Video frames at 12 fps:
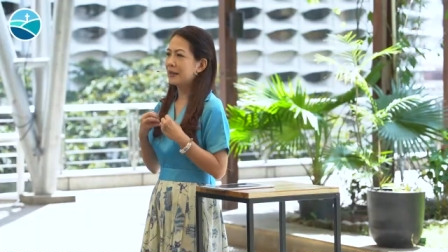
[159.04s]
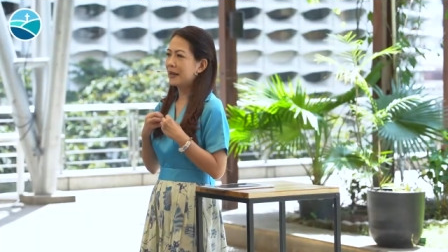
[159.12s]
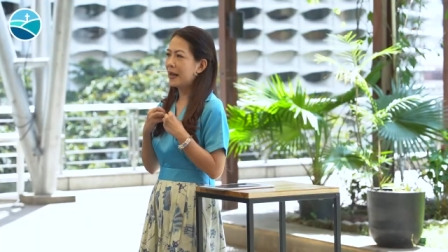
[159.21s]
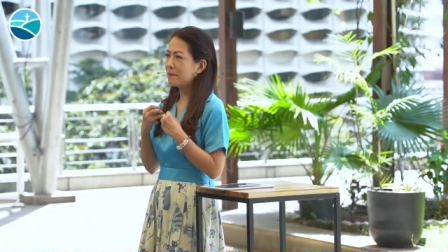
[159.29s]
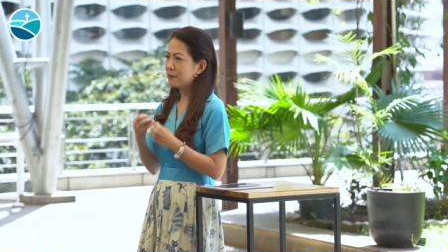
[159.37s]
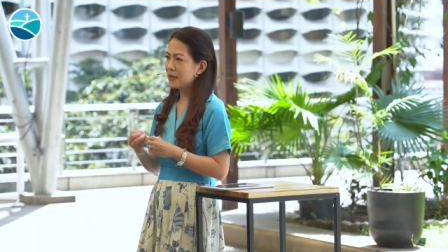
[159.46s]

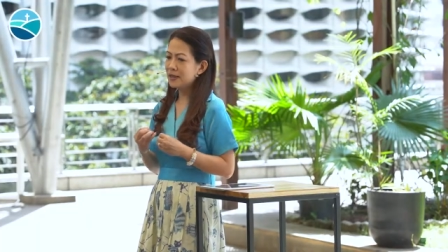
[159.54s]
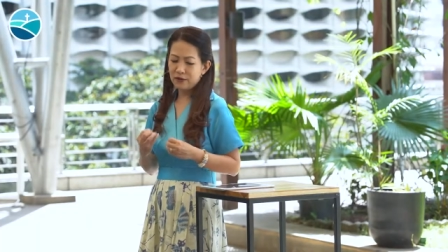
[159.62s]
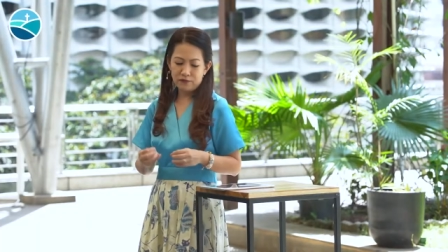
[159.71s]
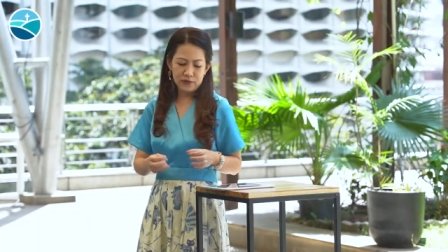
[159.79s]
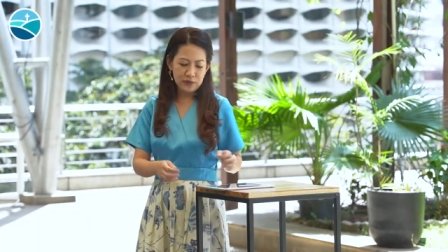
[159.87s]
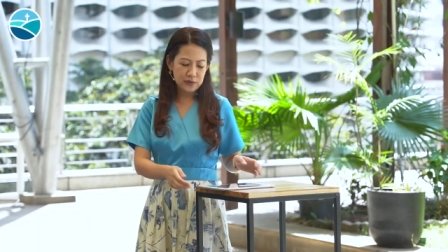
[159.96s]
let me
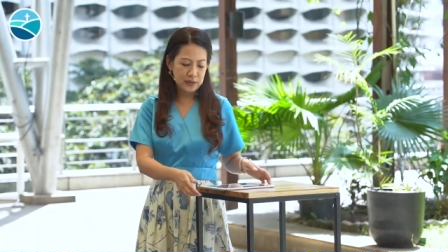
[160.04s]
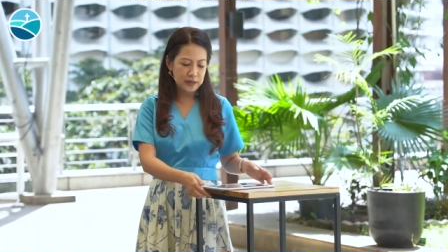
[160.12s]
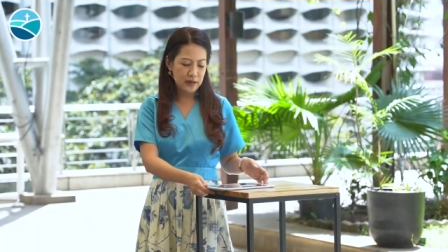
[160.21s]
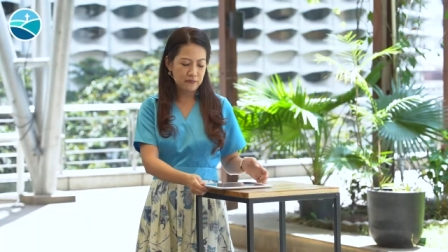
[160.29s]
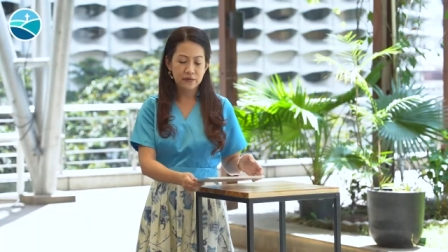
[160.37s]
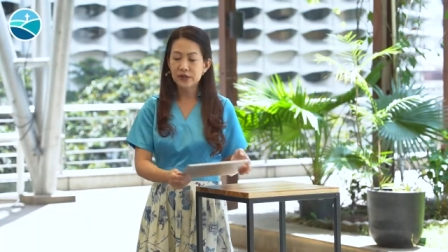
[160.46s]
give you the
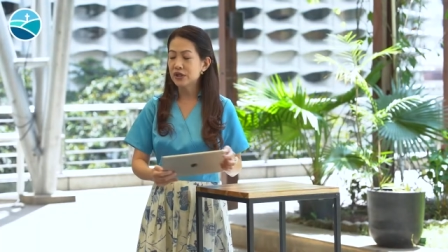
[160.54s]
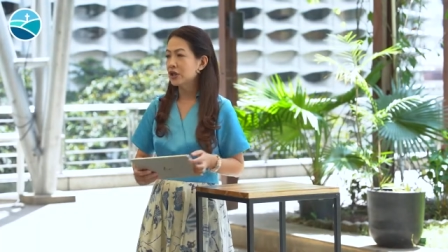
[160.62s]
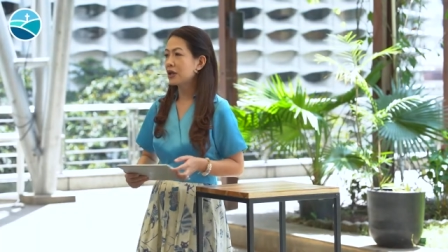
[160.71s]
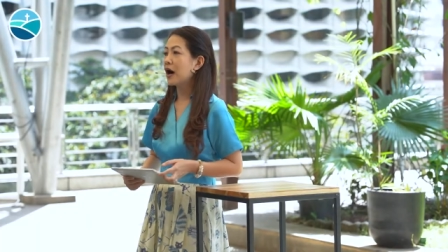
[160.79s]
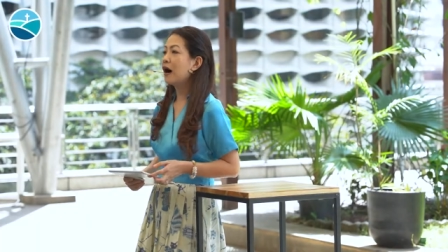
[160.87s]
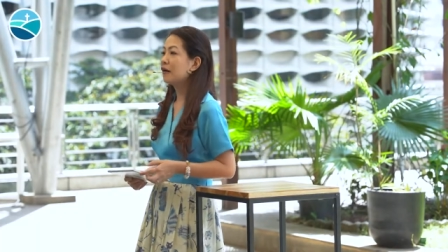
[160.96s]

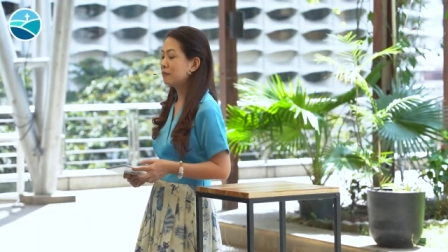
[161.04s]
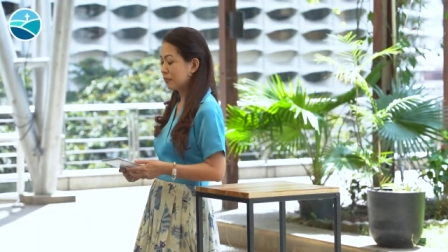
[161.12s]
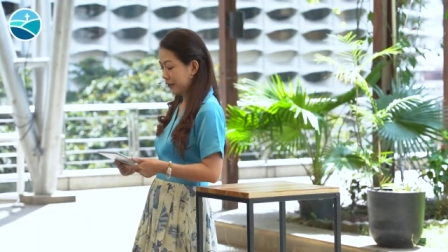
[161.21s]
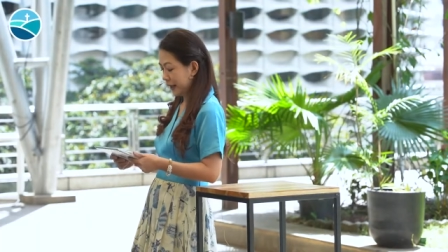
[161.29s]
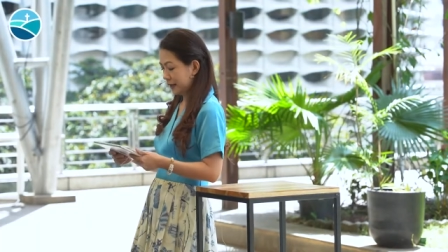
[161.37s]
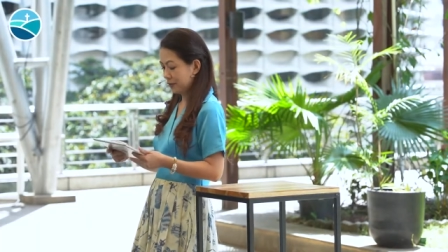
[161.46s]
definition of
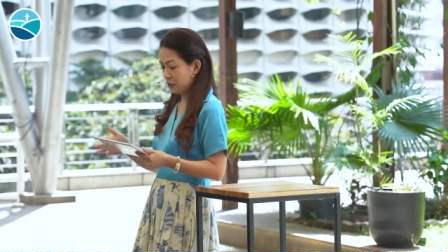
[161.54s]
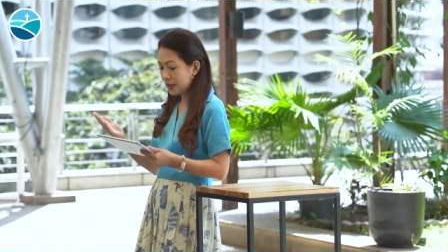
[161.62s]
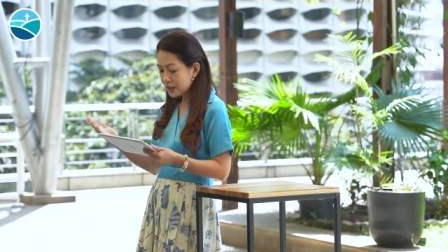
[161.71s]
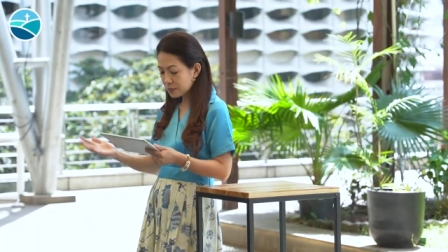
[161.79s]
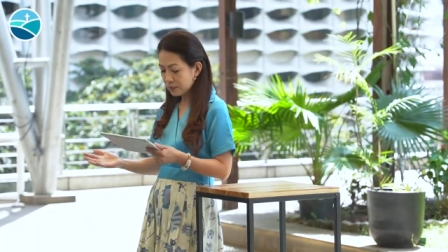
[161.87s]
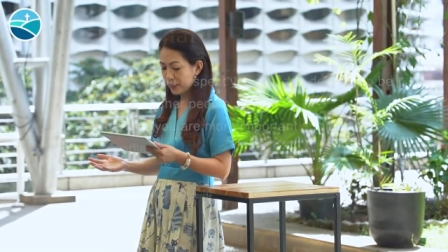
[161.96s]
pride.
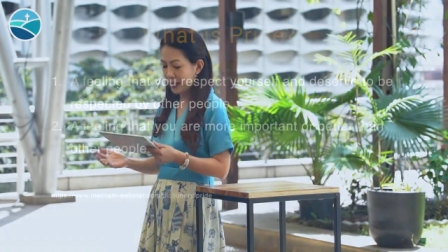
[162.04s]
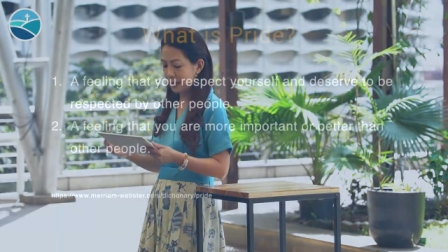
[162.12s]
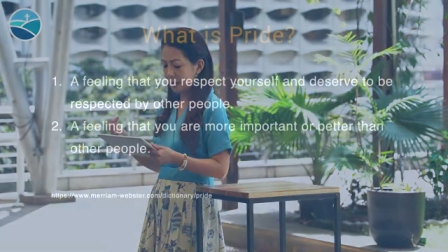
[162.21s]
What is pride?